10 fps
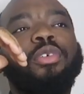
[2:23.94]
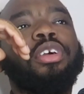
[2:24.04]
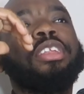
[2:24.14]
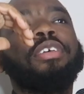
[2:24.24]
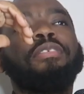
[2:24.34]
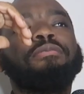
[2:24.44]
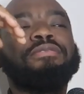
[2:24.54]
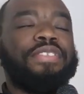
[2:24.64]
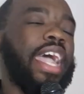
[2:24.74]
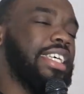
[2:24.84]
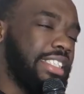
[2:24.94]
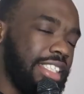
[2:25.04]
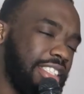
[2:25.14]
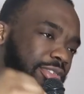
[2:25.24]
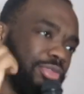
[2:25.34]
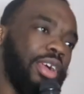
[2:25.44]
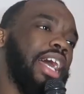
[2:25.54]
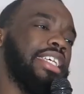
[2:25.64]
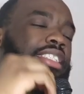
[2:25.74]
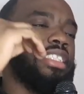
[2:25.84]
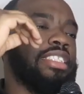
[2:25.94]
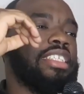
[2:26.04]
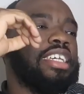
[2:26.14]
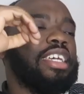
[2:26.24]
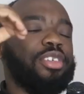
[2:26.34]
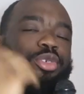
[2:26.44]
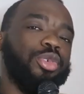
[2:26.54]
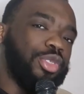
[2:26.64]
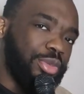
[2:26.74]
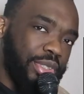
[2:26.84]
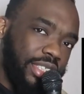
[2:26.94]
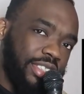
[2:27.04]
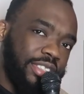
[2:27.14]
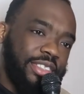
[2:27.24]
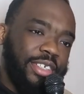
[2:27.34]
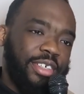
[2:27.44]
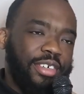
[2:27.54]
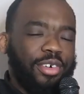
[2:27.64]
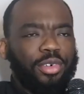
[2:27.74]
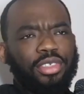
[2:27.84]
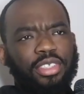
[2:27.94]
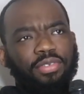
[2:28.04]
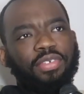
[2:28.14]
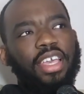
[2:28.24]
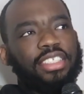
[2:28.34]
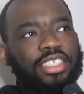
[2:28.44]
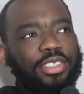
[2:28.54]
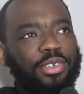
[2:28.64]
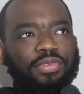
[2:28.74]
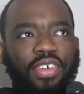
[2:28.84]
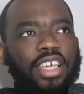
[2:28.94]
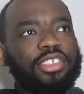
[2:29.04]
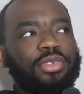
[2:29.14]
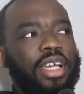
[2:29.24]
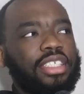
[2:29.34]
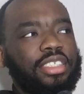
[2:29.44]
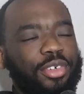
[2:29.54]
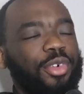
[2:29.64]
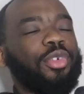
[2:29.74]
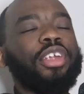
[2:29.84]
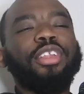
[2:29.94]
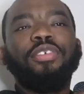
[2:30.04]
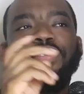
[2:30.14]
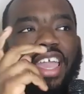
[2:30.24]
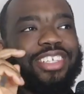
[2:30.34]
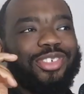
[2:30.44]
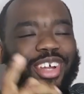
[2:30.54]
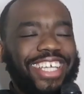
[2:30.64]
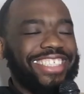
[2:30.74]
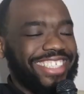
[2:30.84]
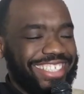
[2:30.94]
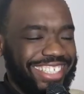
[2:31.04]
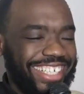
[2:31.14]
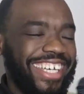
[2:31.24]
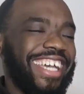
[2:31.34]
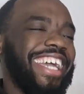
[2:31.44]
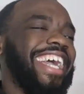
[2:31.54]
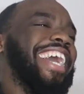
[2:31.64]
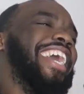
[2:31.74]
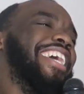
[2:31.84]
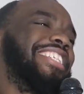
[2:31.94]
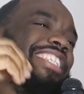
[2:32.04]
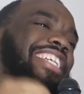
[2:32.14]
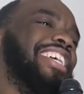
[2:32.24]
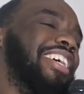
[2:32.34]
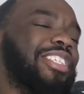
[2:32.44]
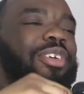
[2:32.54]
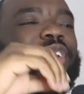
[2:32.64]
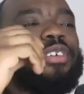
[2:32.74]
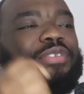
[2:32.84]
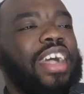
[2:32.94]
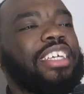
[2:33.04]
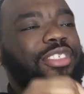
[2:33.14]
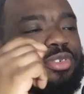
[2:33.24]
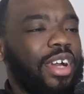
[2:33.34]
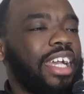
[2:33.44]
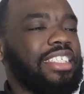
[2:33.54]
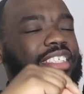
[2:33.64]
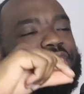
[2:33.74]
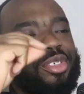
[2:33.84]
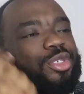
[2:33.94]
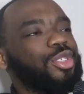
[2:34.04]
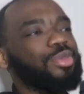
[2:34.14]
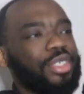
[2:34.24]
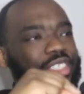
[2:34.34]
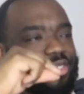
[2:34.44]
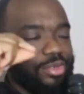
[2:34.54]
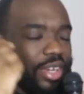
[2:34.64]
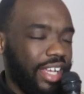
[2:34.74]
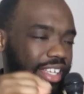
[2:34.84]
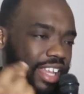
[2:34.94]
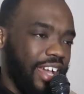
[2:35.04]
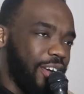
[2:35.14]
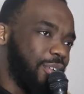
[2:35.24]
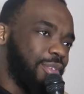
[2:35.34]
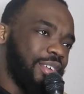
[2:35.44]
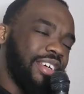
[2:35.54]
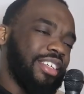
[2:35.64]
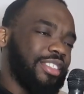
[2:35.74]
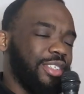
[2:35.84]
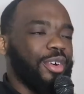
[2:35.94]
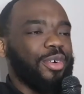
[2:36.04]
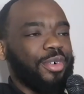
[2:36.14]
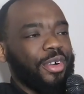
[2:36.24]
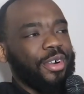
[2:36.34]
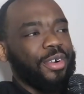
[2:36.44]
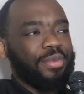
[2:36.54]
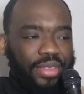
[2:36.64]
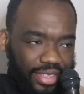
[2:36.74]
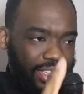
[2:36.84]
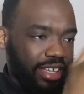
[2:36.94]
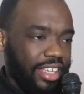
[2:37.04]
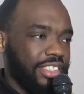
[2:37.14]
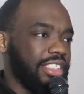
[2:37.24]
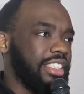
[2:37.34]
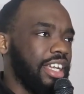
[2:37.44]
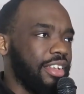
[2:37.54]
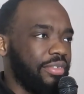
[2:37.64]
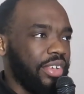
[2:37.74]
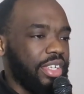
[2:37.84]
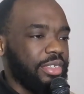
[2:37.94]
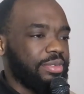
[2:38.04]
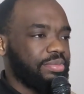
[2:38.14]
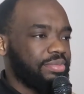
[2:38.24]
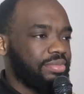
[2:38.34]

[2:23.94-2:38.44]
one of the fastest rising YouTubers, or is it fastest or fast rising, or one of the fast rising? Jidion is one of the fast rising YouTubers right now. So yeah, let's just check out the video.